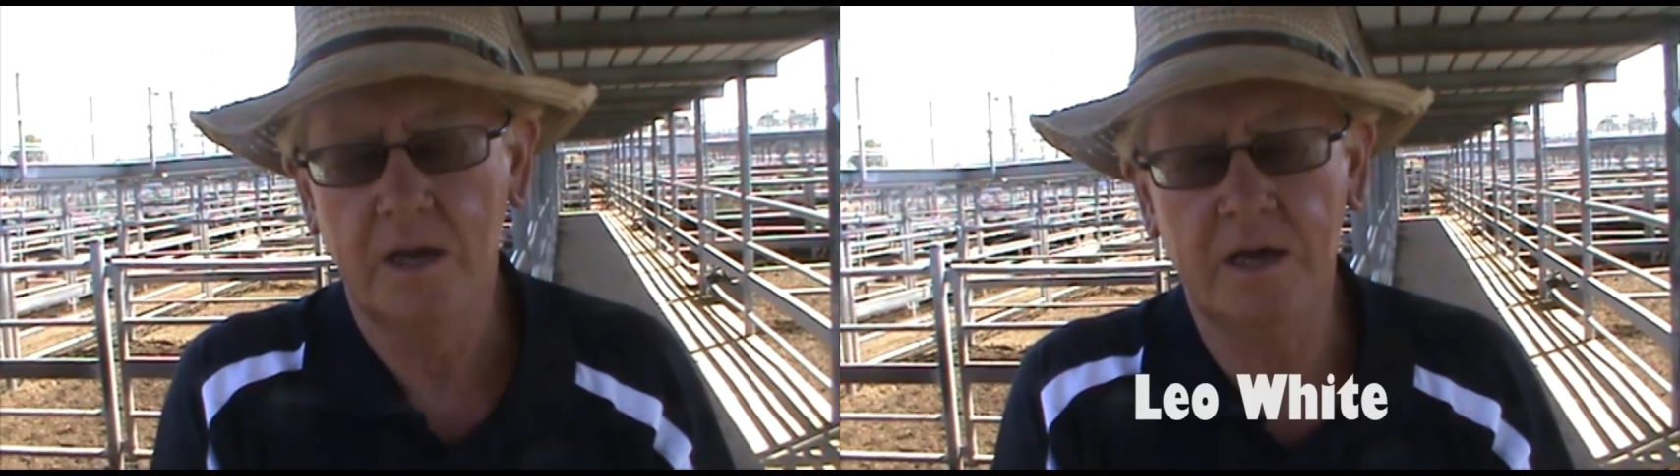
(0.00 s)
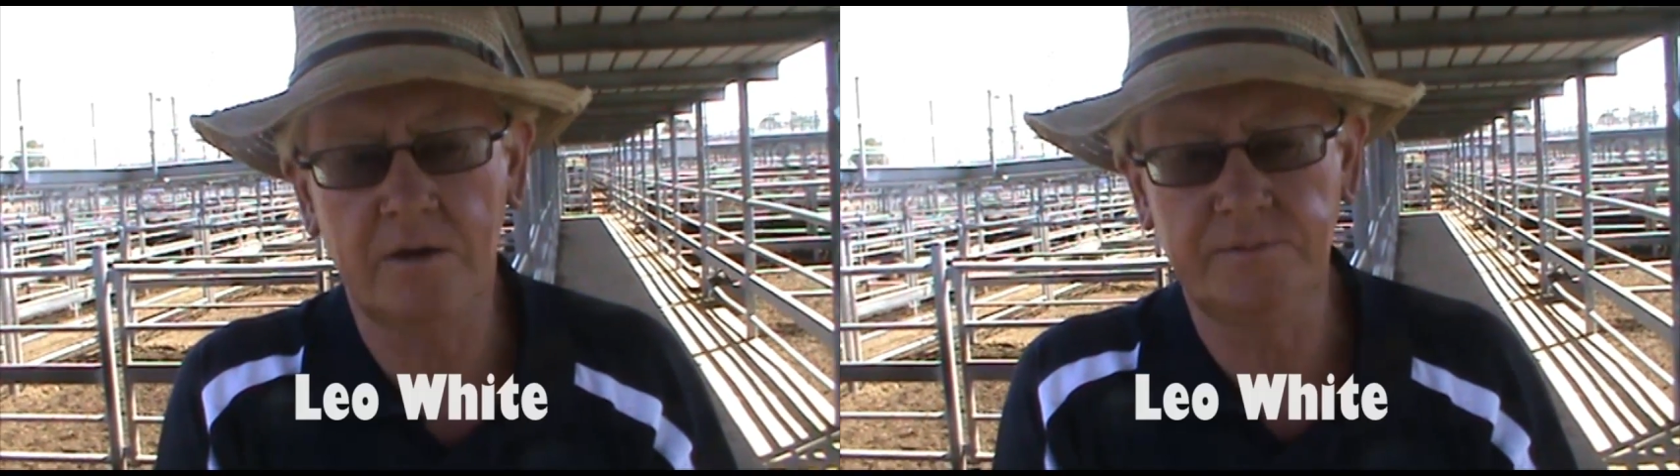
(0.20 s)

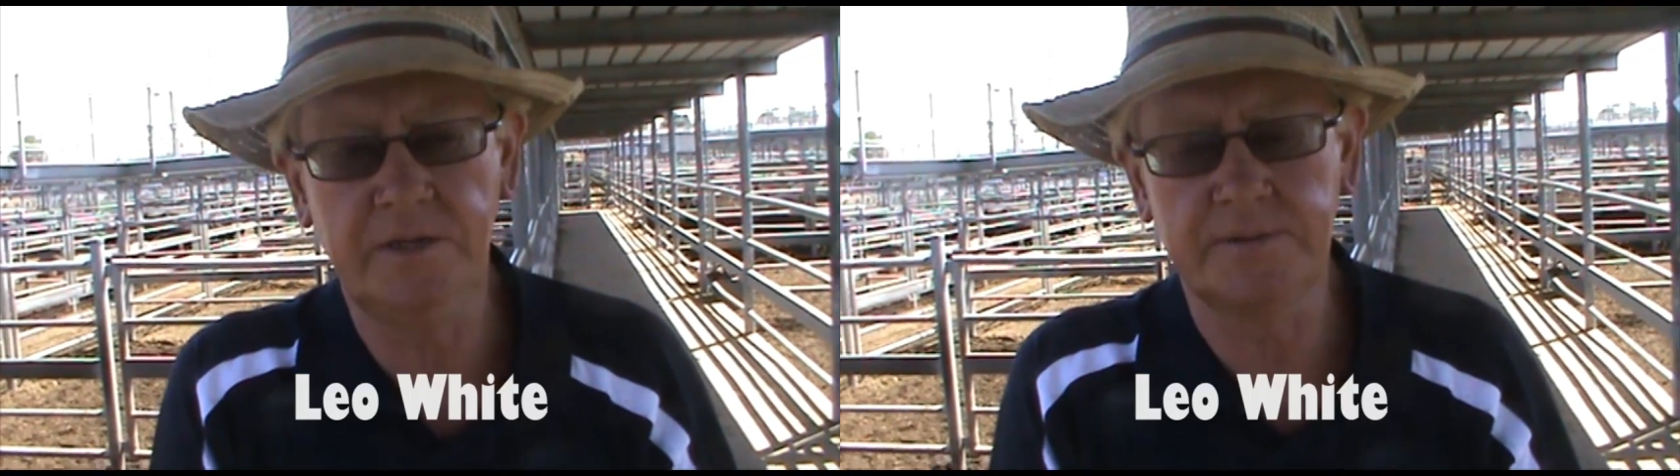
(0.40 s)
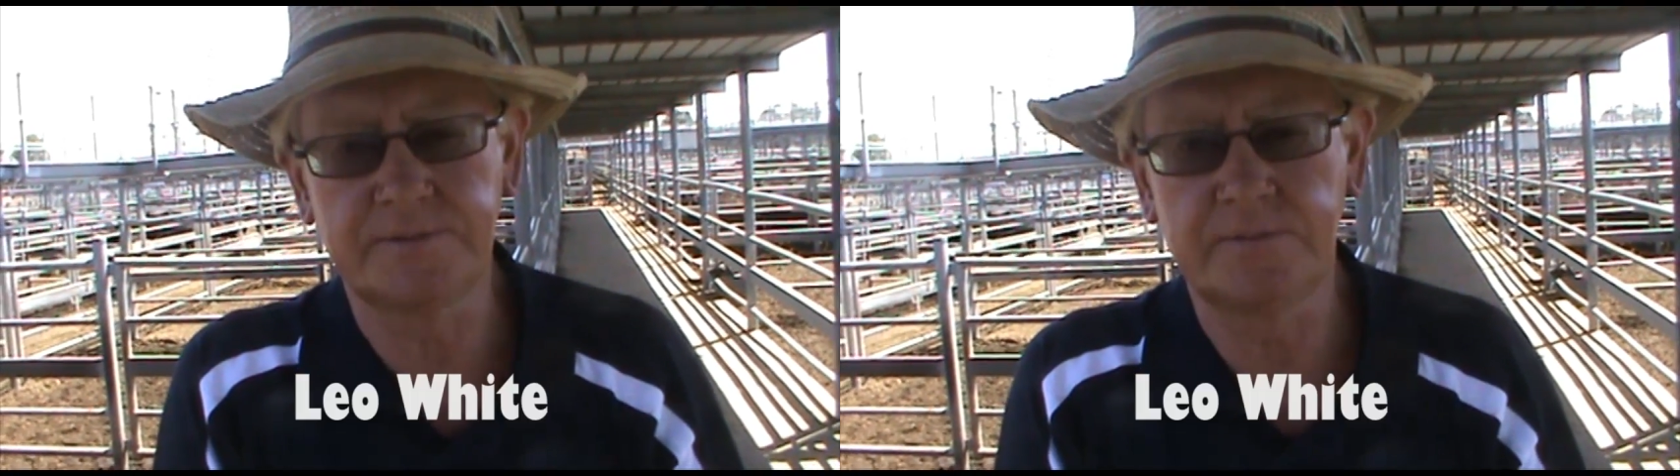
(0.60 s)
Oh,
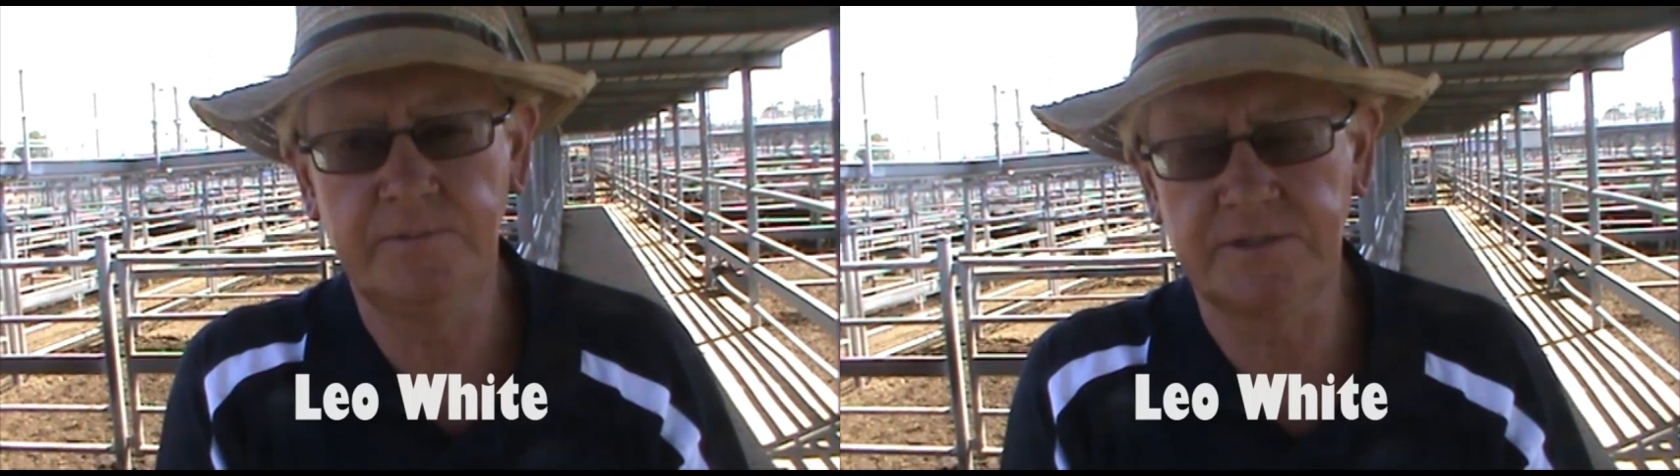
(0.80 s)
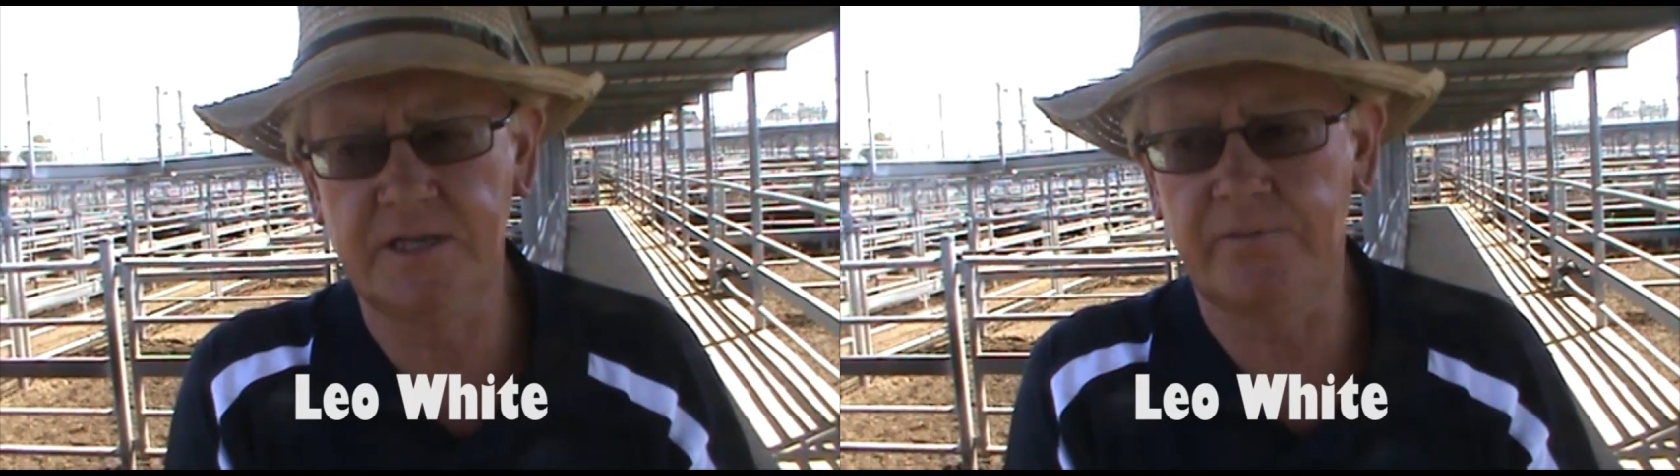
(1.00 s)
yes,
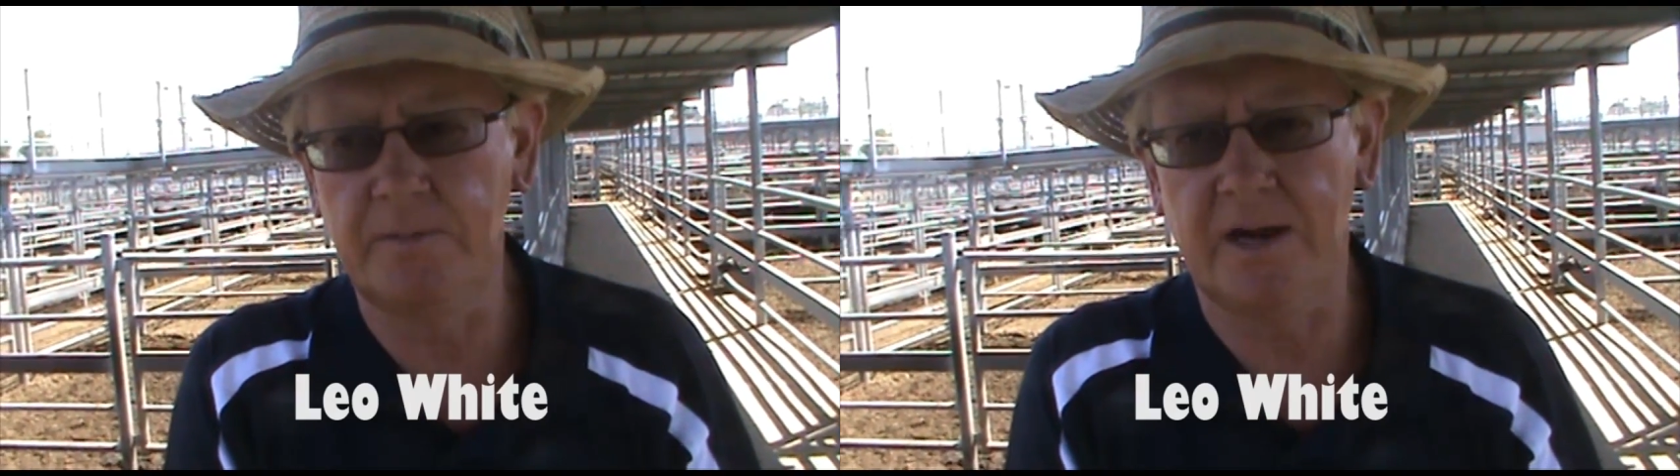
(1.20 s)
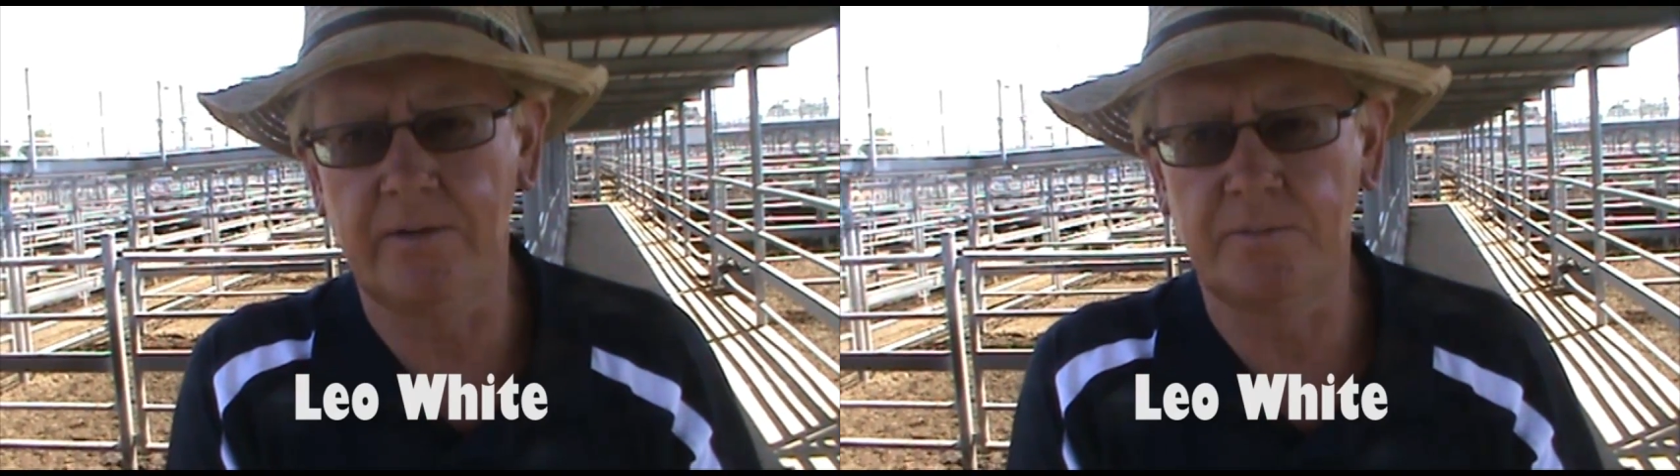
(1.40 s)
yes,
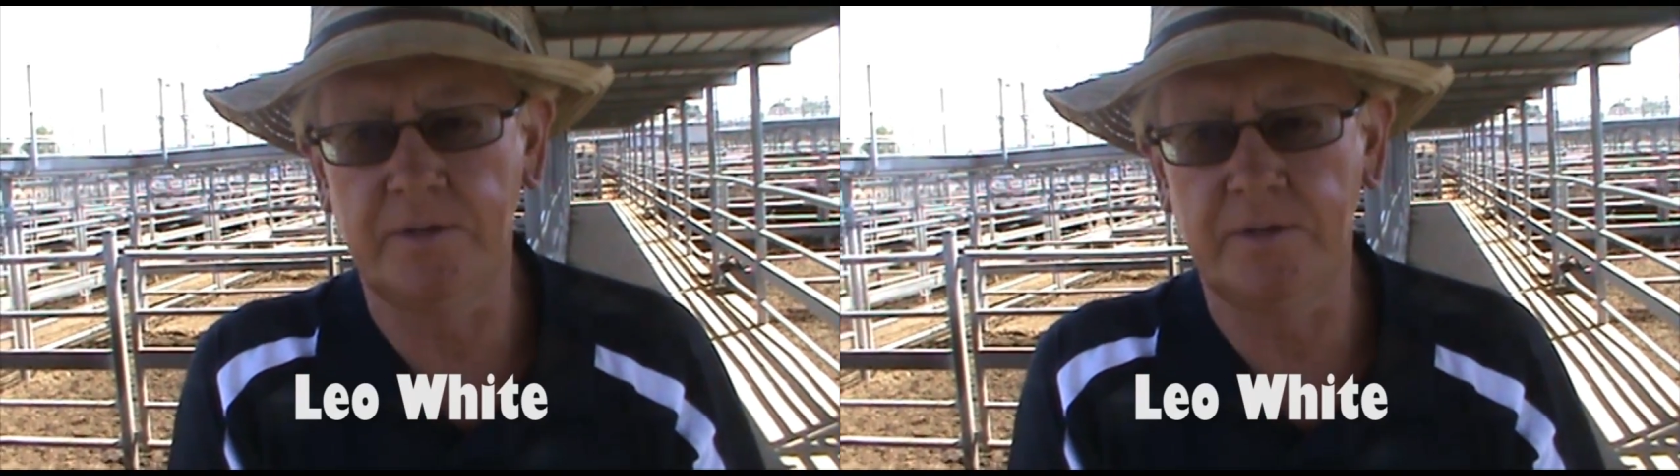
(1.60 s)
definitely, Murray.